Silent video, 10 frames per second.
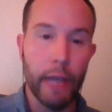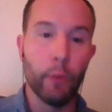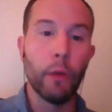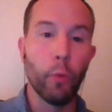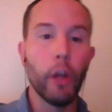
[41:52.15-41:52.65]
And
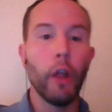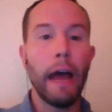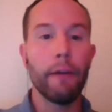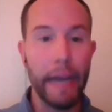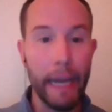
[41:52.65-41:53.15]
we will
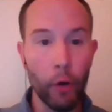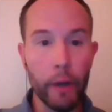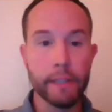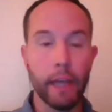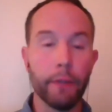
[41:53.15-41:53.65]
have
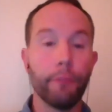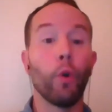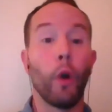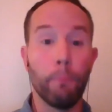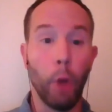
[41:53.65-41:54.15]
areas on the
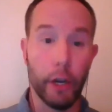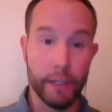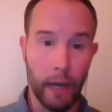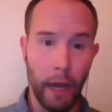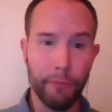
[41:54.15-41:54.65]
floor
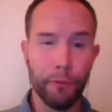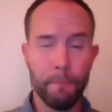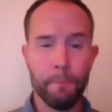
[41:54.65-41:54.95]
marked off.